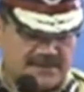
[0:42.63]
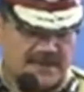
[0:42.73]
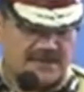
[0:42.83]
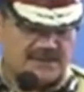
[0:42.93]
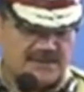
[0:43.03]

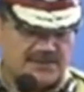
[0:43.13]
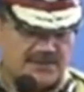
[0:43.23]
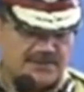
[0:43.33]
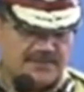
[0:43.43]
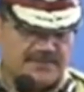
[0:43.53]

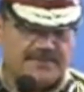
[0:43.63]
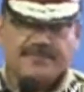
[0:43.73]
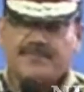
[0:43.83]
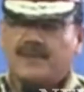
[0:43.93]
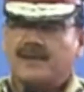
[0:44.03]
JNTU,
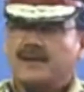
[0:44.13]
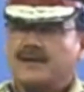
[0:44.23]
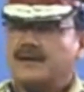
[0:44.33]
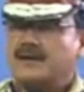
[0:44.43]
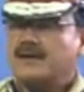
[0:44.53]

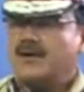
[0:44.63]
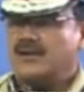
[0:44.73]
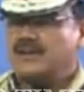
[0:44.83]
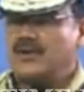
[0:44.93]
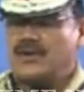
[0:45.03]

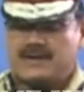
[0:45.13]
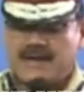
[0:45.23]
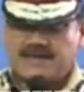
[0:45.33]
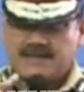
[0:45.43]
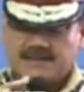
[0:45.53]
all the
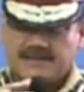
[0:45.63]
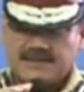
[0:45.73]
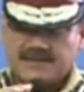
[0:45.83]
organizers,